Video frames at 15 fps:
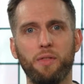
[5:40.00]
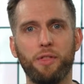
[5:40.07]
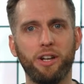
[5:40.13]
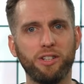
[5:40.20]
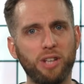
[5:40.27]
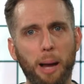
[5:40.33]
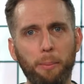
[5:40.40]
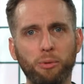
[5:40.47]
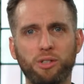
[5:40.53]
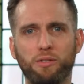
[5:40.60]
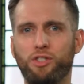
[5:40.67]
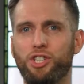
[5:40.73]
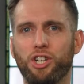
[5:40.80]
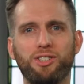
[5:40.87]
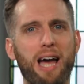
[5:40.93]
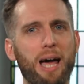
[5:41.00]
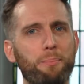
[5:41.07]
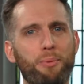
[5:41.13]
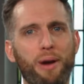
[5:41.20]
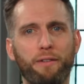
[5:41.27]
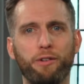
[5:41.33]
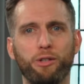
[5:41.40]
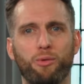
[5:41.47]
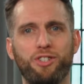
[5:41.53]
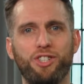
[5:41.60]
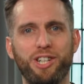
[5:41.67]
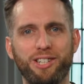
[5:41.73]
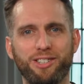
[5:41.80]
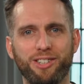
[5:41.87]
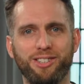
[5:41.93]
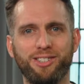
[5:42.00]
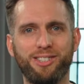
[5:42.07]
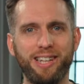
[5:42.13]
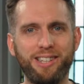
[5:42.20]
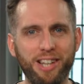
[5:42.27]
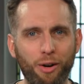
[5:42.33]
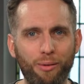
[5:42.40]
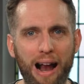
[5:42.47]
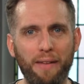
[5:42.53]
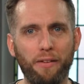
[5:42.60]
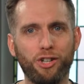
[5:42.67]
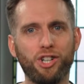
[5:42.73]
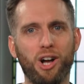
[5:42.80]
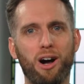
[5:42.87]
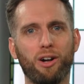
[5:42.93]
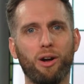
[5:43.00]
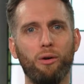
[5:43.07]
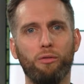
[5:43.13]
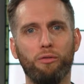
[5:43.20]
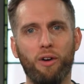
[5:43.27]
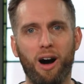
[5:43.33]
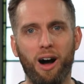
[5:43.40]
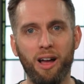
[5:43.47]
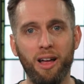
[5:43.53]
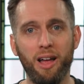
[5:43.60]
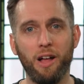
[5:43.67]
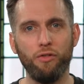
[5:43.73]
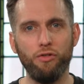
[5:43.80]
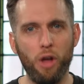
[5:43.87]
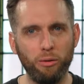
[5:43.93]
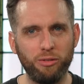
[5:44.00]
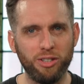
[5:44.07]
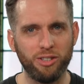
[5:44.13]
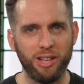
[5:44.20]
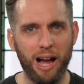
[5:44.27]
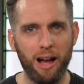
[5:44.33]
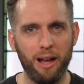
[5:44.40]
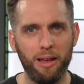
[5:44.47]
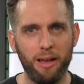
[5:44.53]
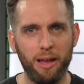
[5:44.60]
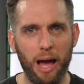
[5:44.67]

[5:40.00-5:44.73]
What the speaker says: The disciples have just had breakfast with Jesus, sitting around a charcoal fire. Notice that.